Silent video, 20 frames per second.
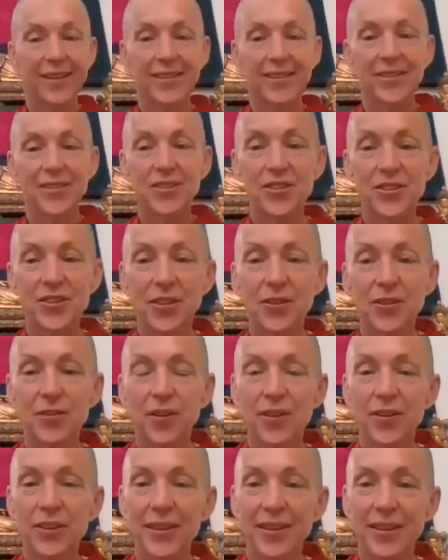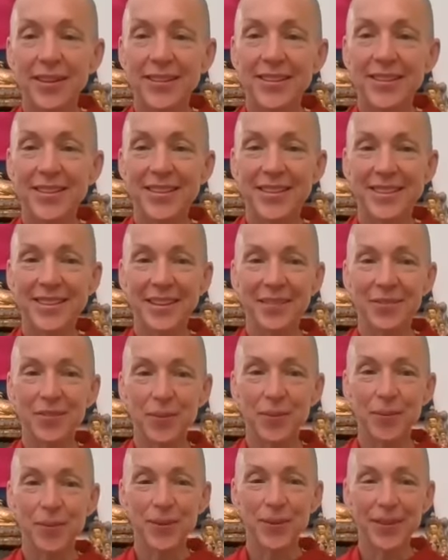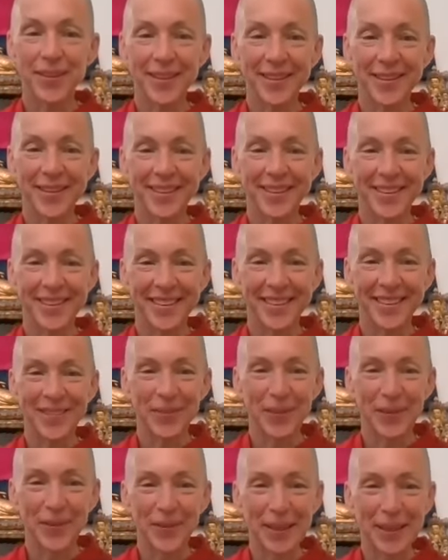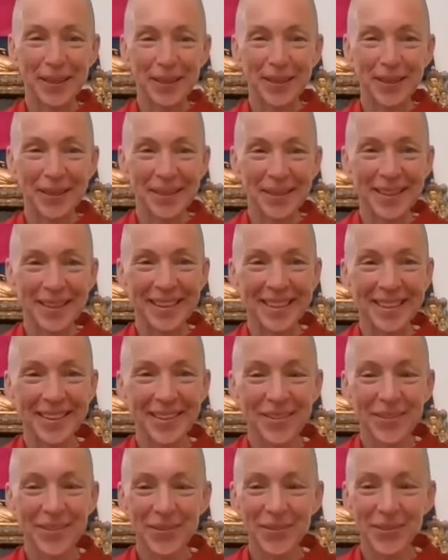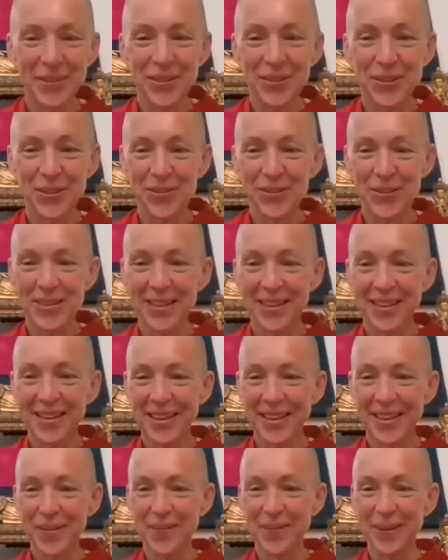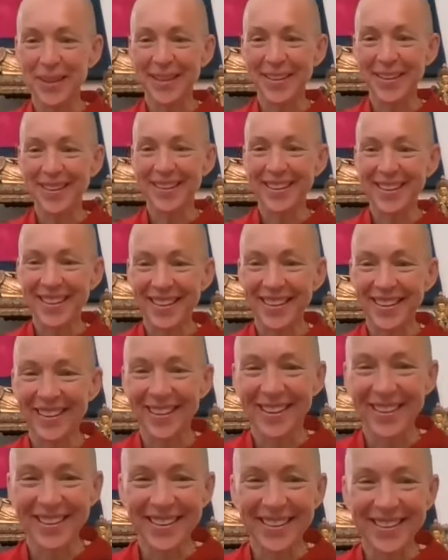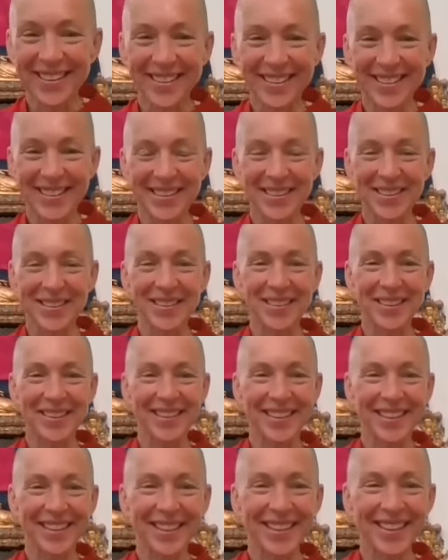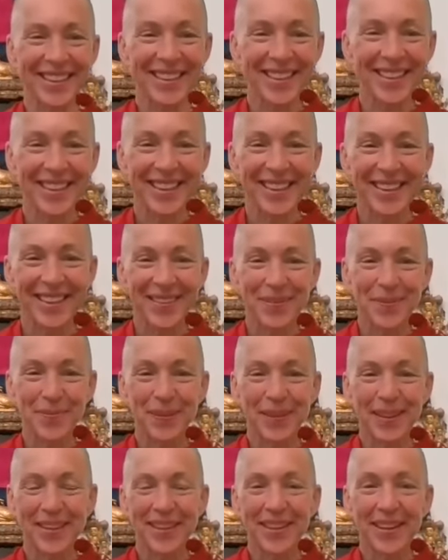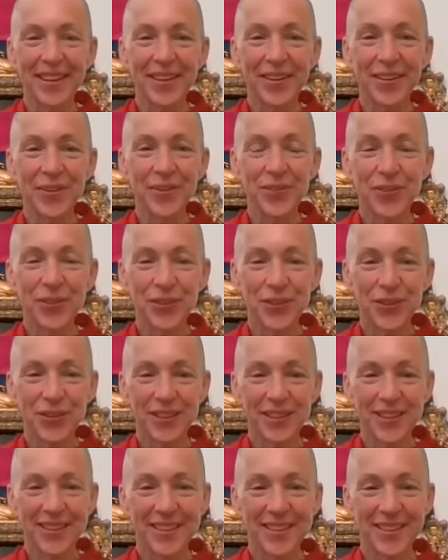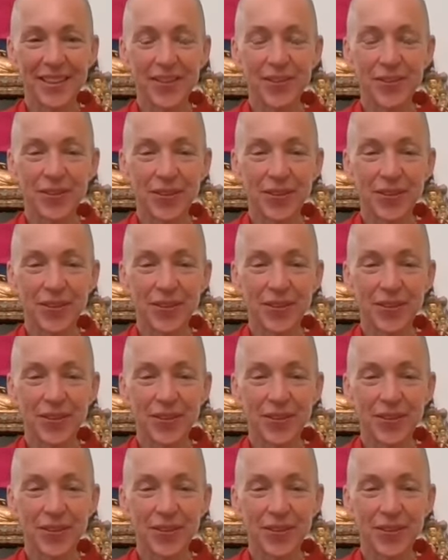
So very nice to see everybody, even though I can't hear you, which is always a little bit disconcerting. But I look forward to seeing you